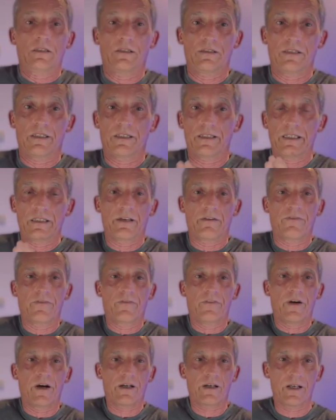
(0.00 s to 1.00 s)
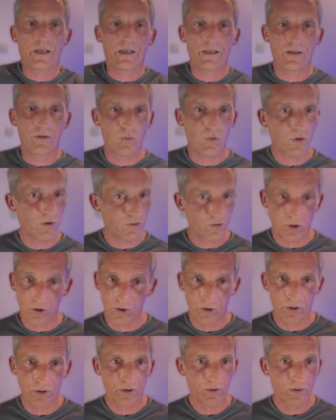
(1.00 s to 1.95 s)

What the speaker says: get a fuck, like wrong,